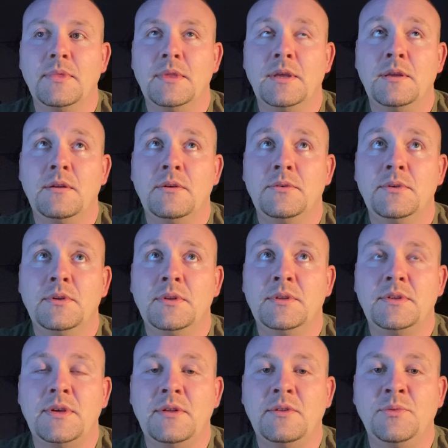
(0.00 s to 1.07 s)
you know, you can
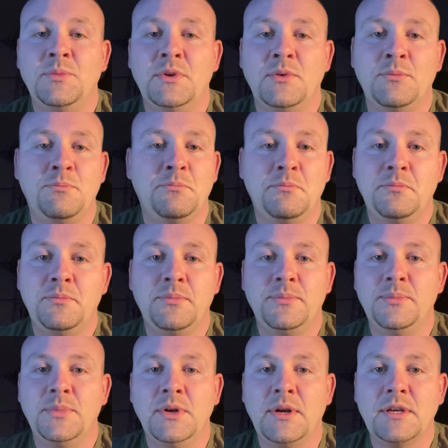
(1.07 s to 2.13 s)
tell them your
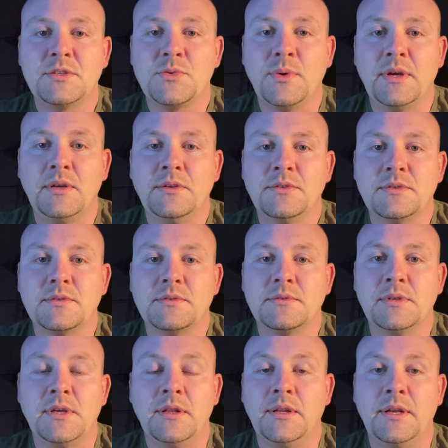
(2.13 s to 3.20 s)
XYL is
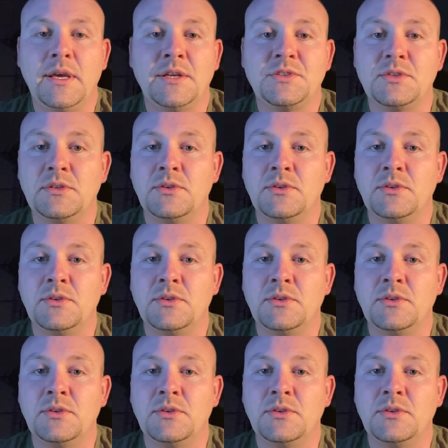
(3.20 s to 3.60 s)
yelling at you.